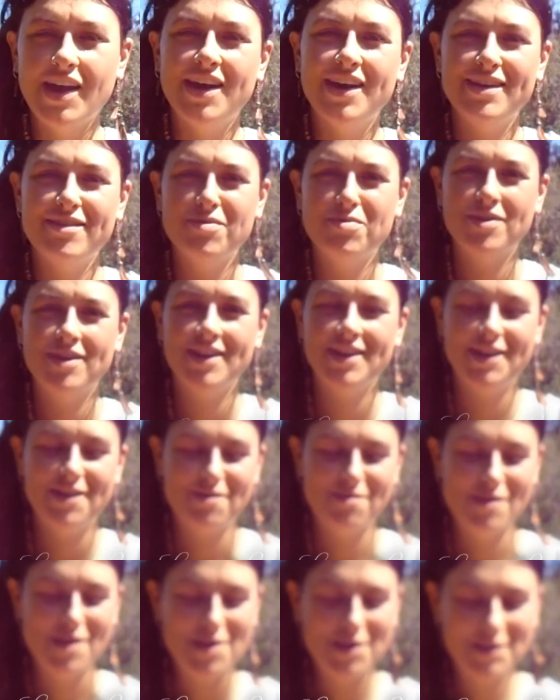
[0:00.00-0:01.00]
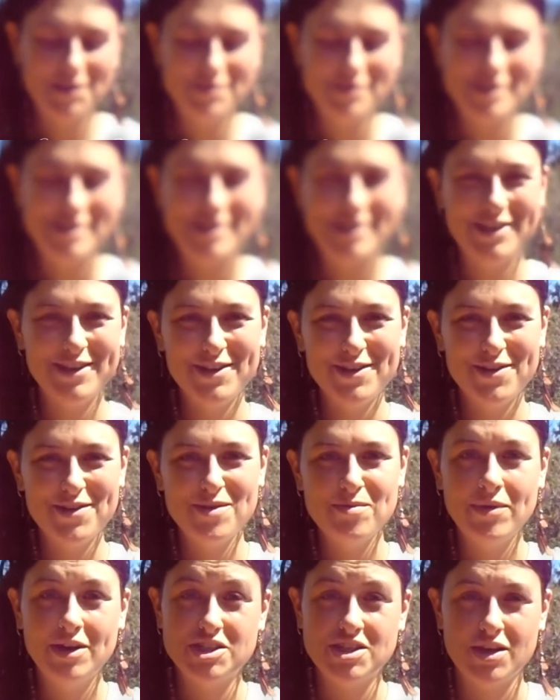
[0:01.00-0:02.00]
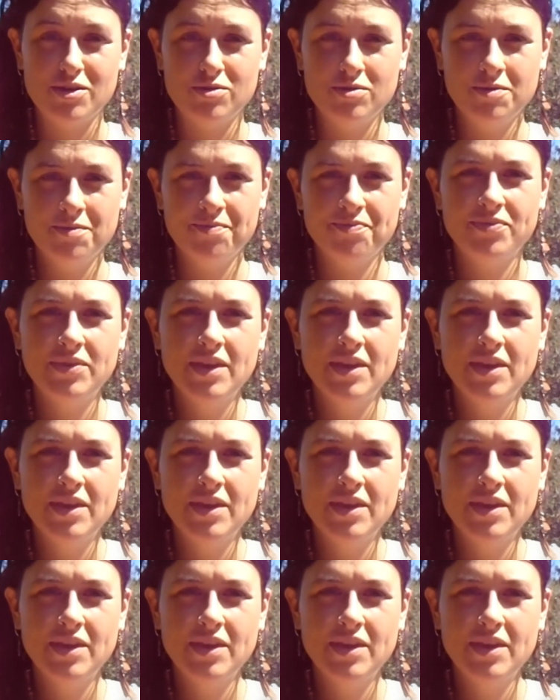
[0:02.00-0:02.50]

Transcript: Hi everybody, welcome to my channel.